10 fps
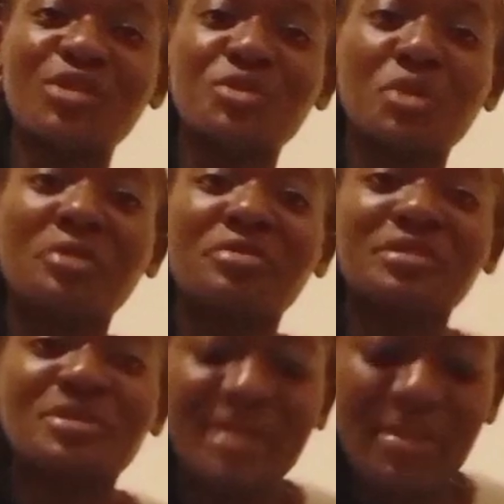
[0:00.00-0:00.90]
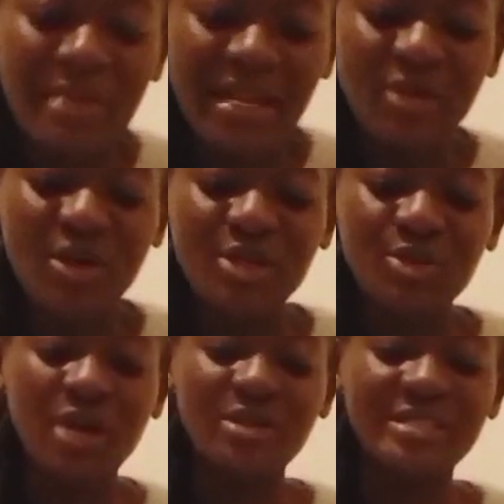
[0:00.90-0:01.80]
to count this money, but I don't want to
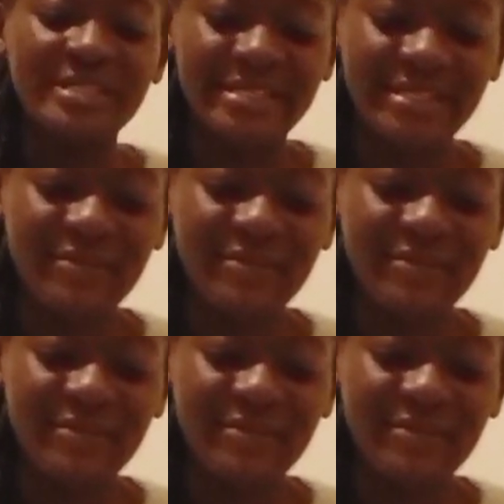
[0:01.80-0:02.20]
count it.